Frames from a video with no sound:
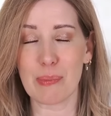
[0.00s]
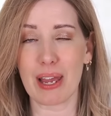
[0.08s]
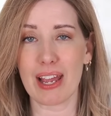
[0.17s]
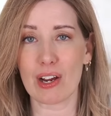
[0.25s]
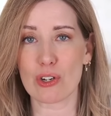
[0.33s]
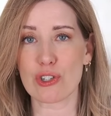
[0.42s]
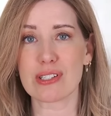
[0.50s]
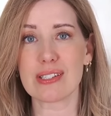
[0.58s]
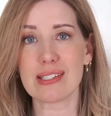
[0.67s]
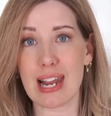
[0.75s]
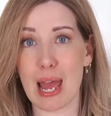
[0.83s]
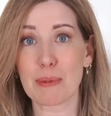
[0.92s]
my hair just
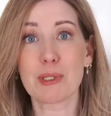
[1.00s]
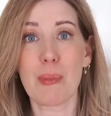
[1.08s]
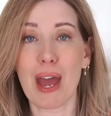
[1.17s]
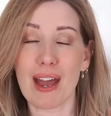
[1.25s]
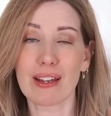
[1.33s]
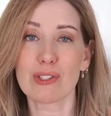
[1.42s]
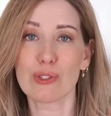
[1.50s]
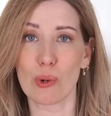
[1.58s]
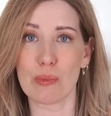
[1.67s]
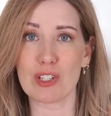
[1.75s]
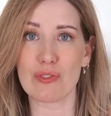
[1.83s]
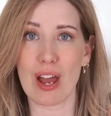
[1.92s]
snaps back so
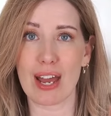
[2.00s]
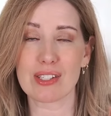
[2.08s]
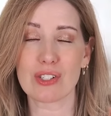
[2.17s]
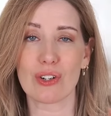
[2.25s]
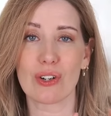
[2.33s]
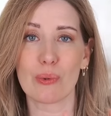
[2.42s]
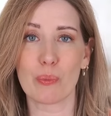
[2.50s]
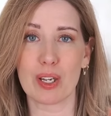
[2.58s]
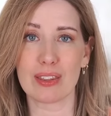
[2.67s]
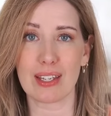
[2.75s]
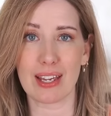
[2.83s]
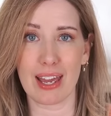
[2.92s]
much faster
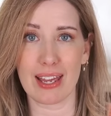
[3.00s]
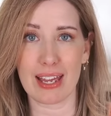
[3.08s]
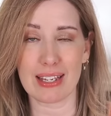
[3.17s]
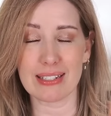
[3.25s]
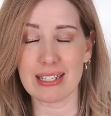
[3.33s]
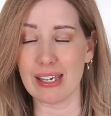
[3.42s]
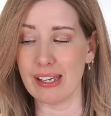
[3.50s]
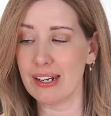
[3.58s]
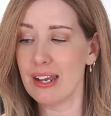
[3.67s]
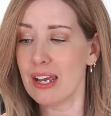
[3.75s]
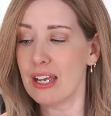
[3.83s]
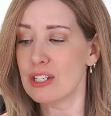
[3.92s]
with the K18.